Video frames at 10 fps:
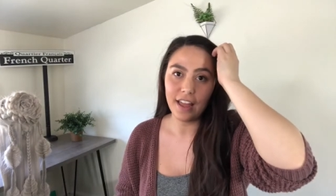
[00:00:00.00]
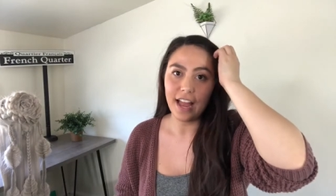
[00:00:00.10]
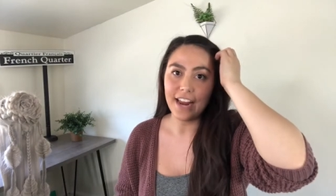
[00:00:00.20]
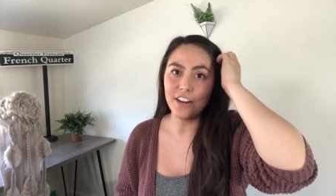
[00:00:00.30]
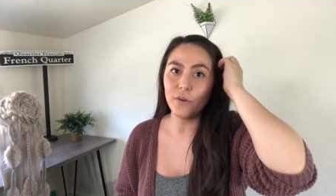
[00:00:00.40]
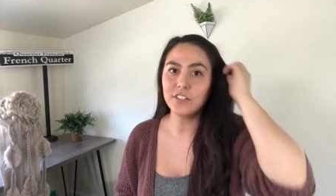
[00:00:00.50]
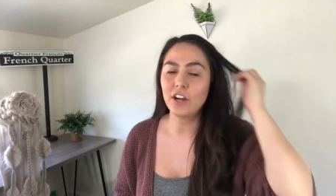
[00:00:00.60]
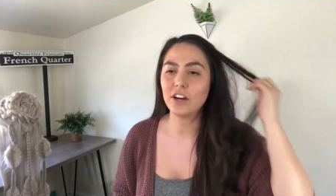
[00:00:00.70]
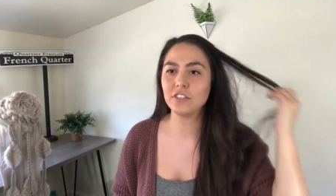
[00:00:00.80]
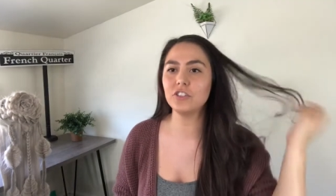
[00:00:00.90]
I know it's
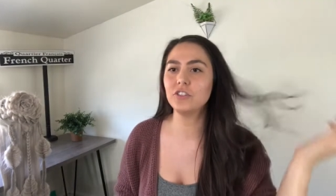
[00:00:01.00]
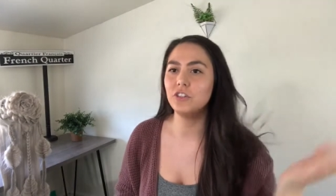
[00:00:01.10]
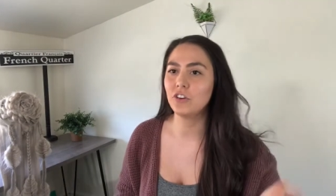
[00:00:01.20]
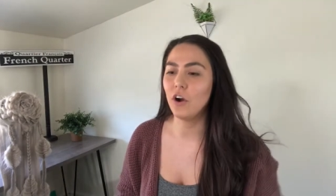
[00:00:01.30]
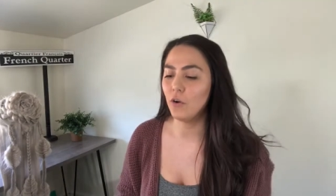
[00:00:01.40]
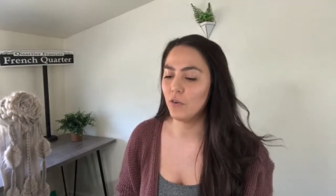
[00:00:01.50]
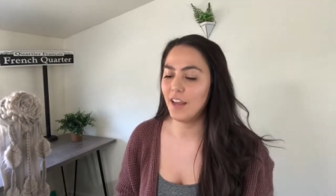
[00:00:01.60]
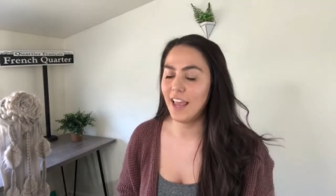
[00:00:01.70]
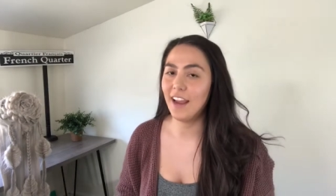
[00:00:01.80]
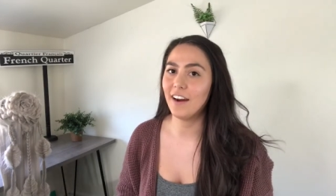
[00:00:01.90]
hard to do your own
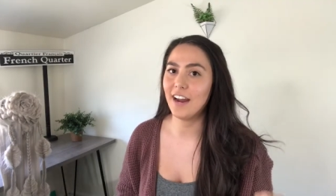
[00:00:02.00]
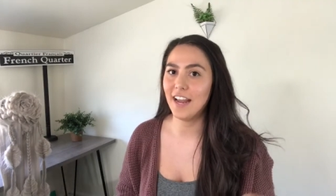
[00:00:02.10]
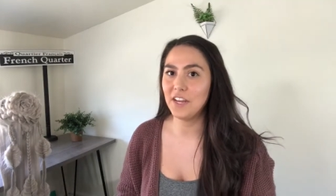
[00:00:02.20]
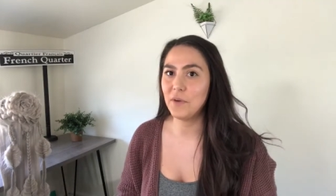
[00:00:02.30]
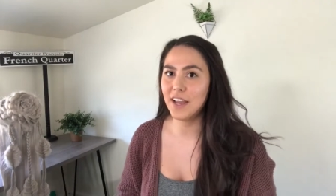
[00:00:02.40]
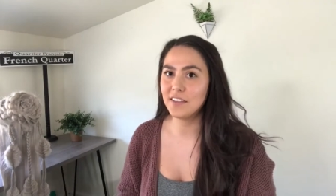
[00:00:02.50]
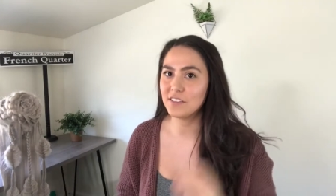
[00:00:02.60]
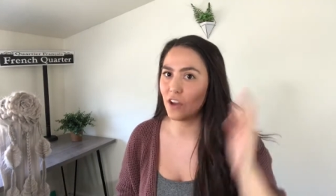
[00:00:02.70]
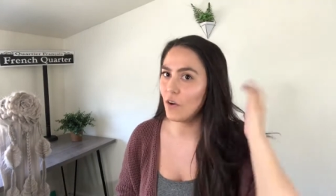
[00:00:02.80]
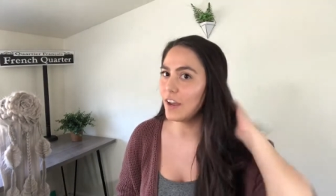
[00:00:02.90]
hair anyway,
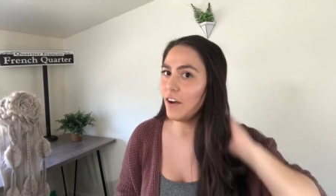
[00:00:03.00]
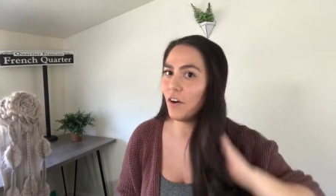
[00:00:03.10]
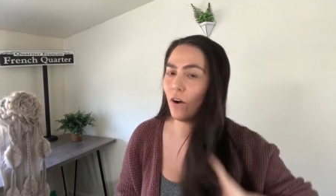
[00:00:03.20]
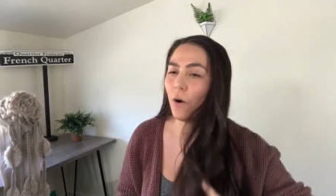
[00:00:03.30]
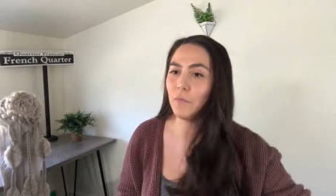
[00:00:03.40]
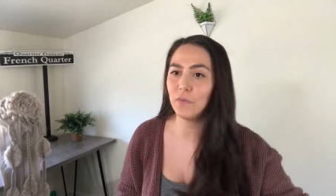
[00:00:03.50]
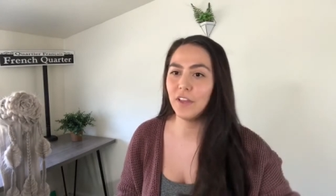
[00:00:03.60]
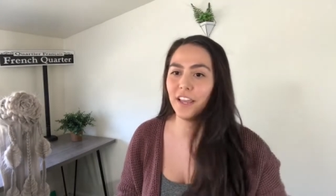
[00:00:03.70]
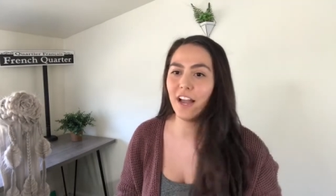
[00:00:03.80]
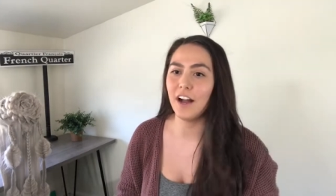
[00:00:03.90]
so
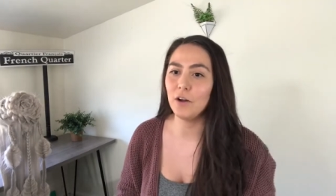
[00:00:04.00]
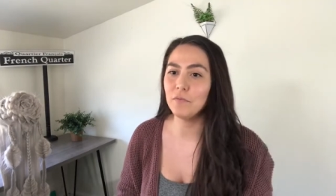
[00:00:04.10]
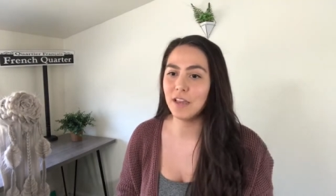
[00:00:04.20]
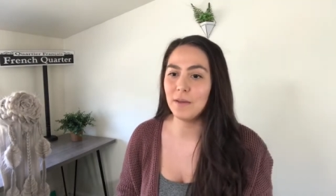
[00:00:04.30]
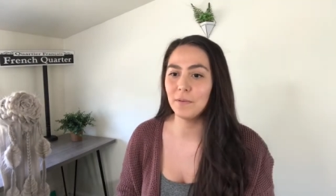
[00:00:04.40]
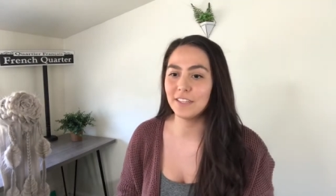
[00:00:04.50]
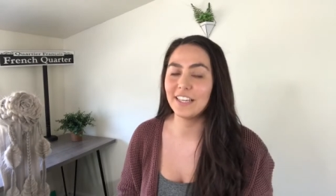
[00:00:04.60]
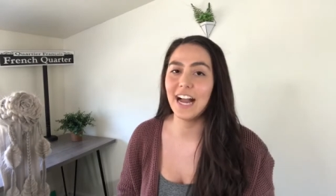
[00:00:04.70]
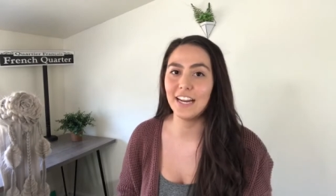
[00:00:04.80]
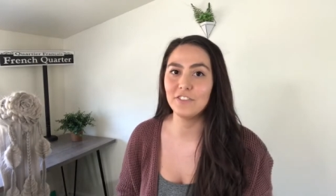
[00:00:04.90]
hopefully I'll be able to
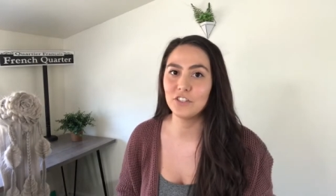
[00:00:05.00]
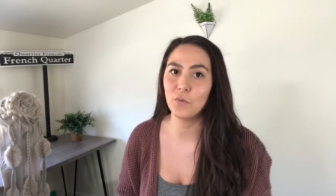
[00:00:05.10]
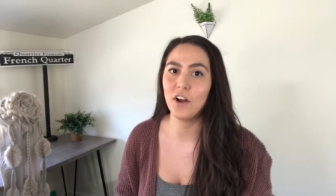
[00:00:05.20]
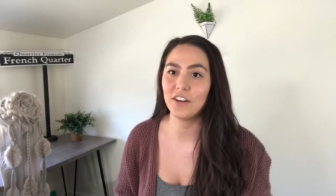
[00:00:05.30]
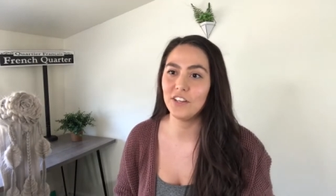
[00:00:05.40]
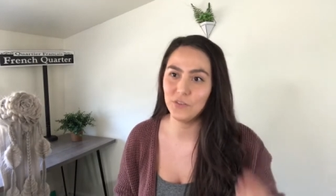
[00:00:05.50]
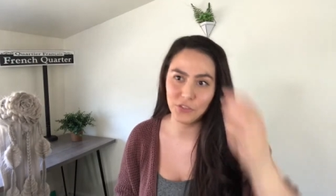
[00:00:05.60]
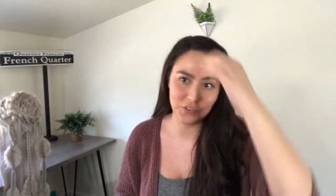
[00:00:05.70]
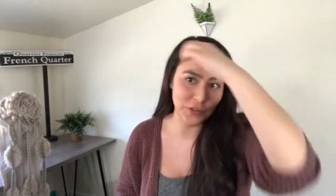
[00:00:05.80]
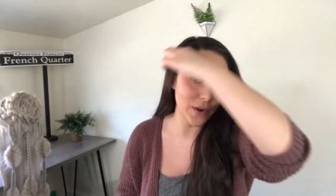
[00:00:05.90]
kind of just walk you
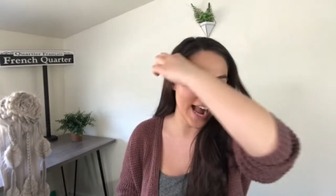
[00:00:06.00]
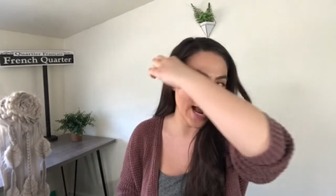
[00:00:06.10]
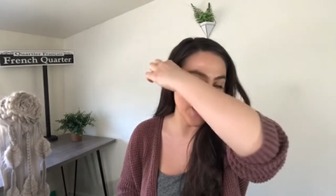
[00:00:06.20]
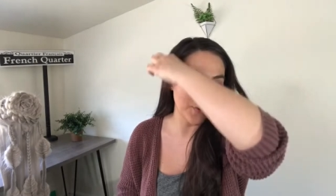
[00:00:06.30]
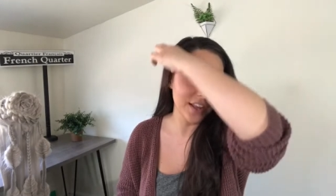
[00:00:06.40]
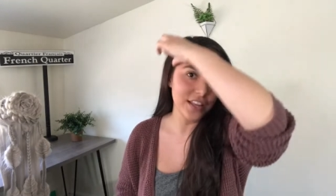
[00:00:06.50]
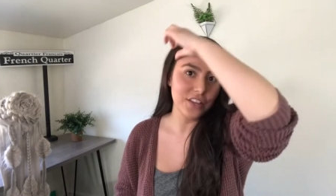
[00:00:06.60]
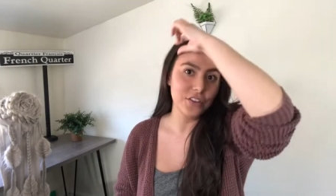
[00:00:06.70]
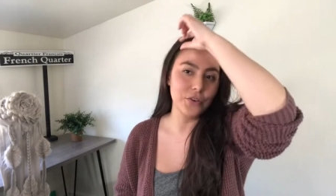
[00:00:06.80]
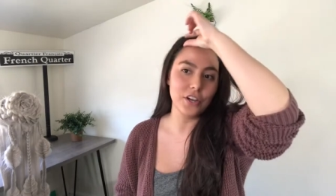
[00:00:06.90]
through how
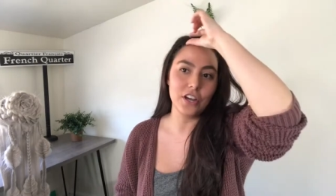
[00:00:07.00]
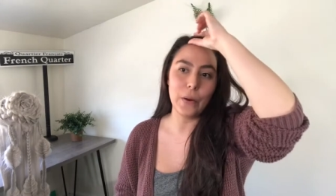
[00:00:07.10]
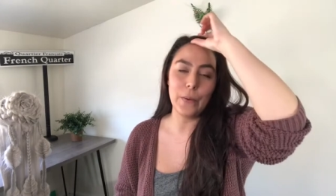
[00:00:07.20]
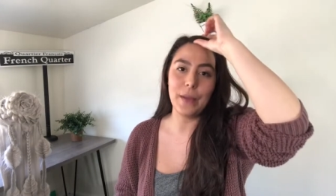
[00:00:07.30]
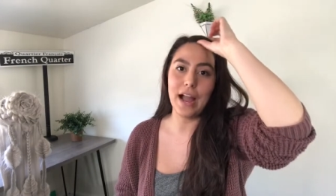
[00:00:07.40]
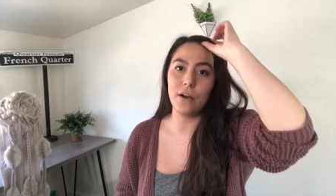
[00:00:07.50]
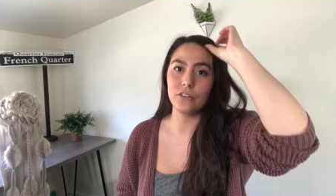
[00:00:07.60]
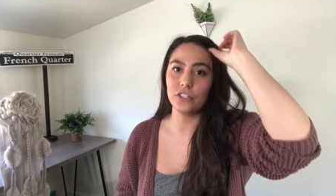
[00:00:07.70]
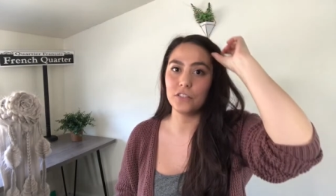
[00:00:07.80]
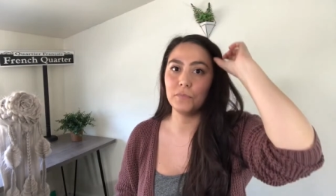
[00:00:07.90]
you could go about
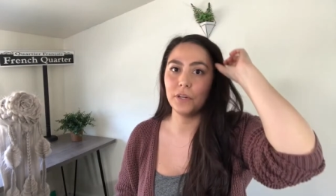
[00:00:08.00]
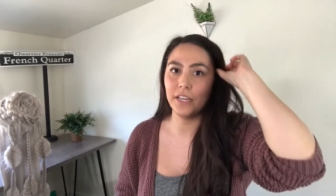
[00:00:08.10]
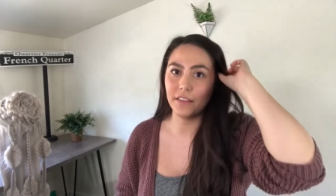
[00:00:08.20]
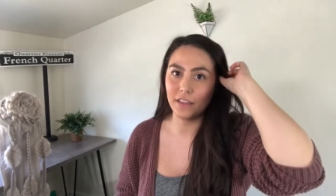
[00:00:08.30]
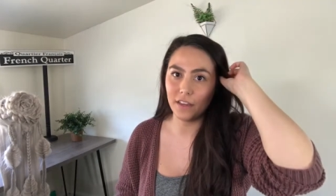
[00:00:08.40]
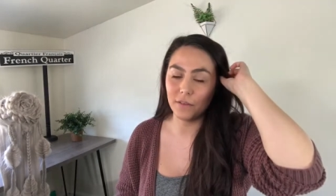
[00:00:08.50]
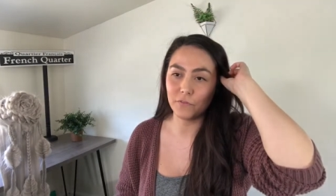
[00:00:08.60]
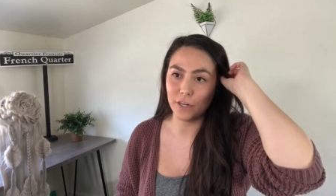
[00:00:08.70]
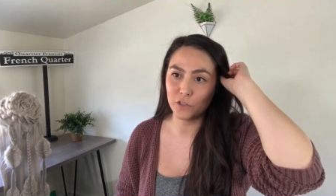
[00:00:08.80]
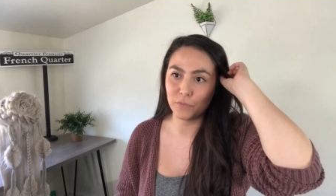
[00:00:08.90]
just putting the
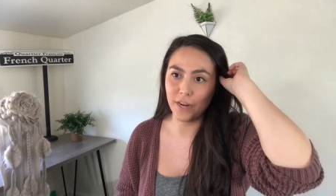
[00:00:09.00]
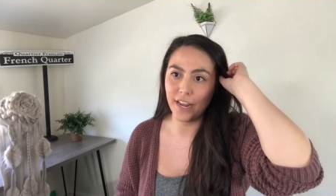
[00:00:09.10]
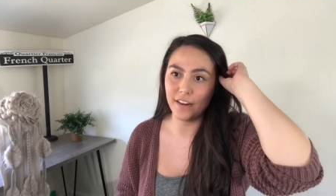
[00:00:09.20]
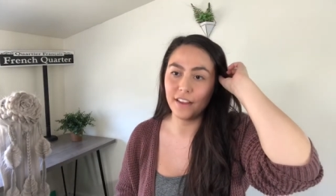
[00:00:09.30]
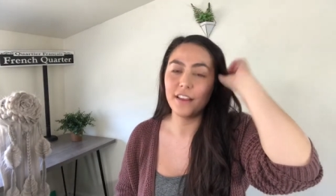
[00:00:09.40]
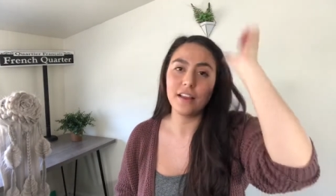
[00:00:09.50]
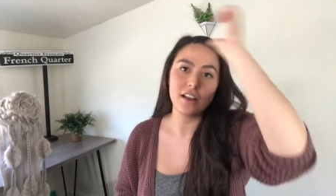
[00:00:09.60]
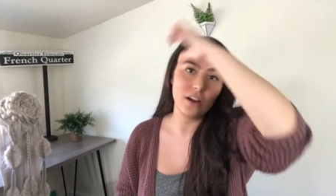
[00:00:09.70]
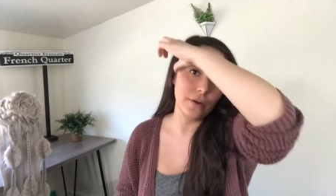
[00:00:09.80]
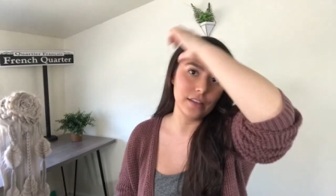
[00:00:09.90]
French braid
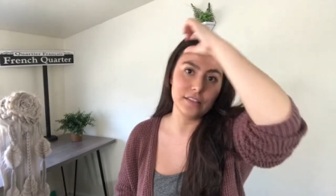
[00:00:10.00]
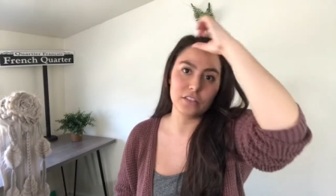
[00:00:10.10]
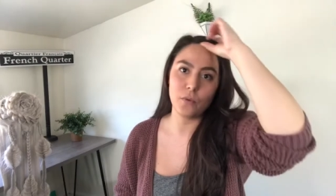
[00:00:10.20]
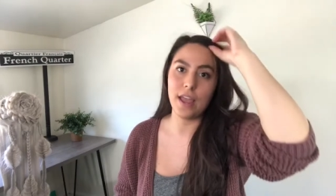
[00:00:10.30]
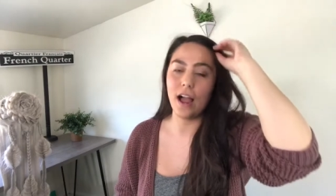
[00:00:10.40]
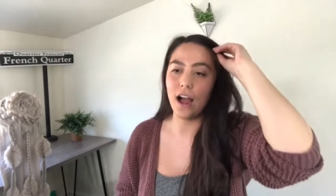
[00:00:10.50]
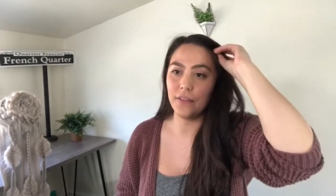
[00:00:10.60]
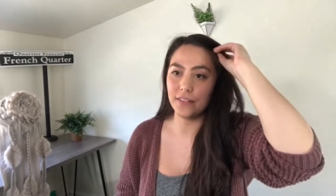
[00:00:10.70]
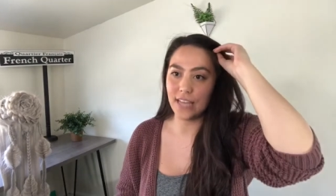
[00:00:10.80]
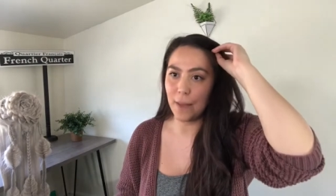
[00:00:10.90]
going this way on
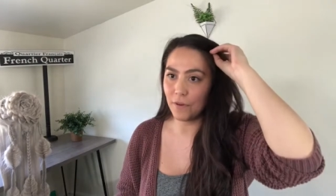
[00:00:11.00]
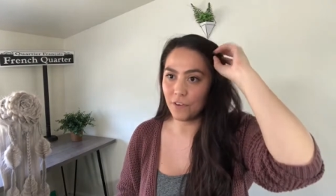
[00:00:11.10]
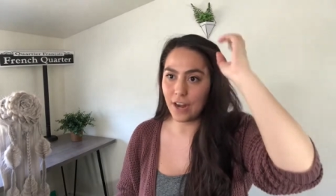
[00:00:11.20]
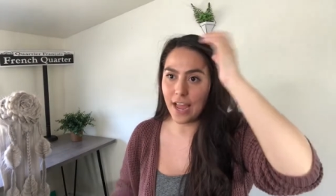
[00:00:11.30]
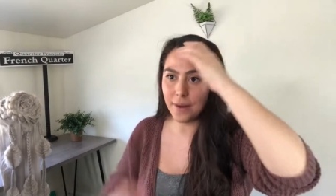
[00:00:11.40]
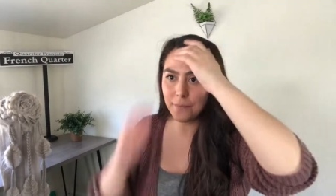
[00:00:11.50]
the top of your head.